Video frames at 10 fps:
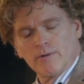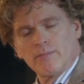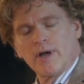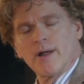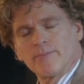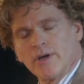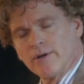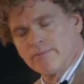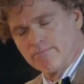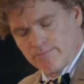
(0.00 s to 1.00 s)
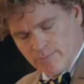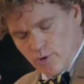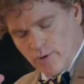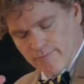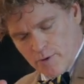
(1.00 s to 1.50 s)
but I'm gonna
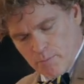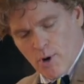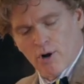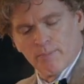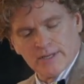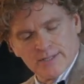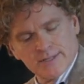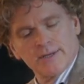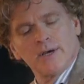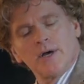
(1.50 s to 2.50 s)
do it for a purpose.